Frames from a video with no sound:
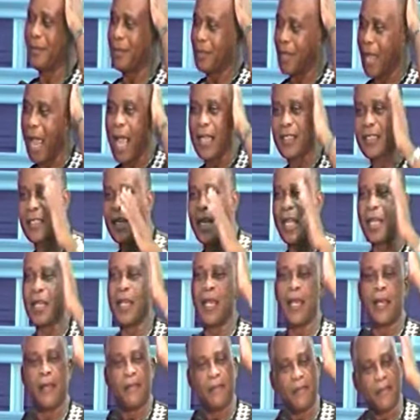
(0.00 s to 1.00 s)
I said,
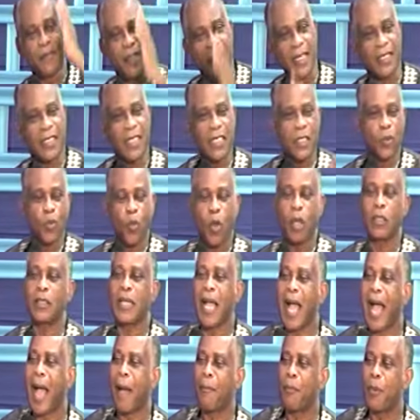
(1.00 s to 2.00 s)
this is what
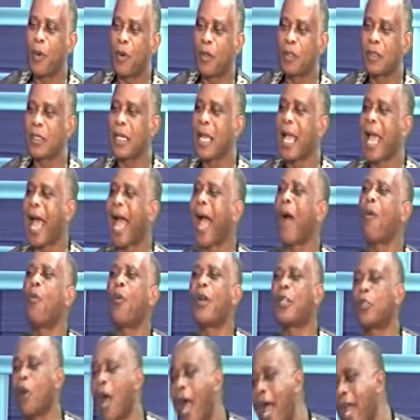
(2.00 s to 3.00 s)
happened and
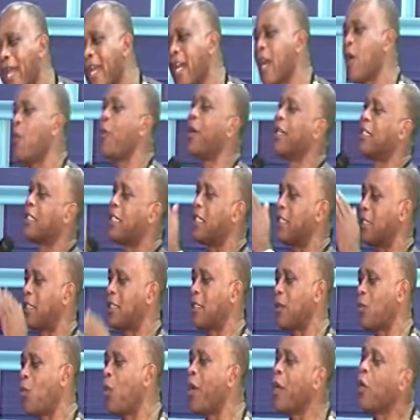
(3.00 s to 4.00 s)
we don't agree with
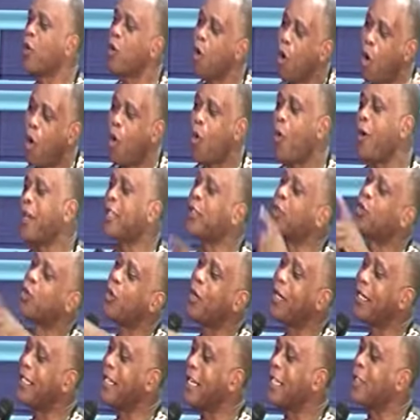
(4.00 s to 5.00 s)
it. We know who is
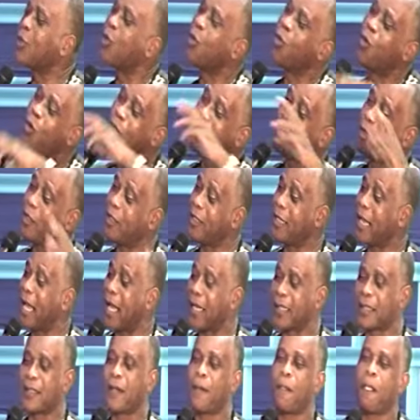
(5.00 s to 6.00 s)
doing this, who is doing
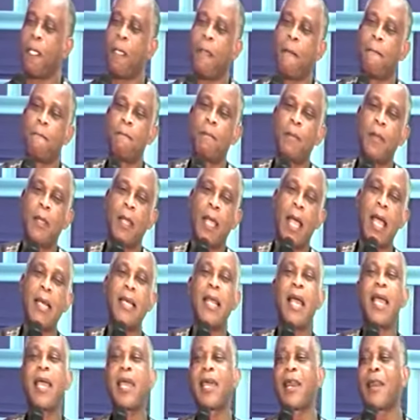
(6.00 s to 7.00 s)
that. And
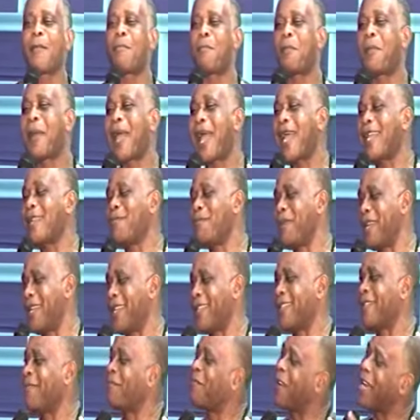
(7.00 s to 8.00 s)
then he replied me.
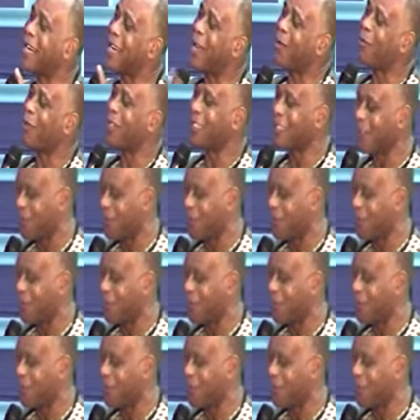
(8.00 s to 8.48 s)
In fact, that was the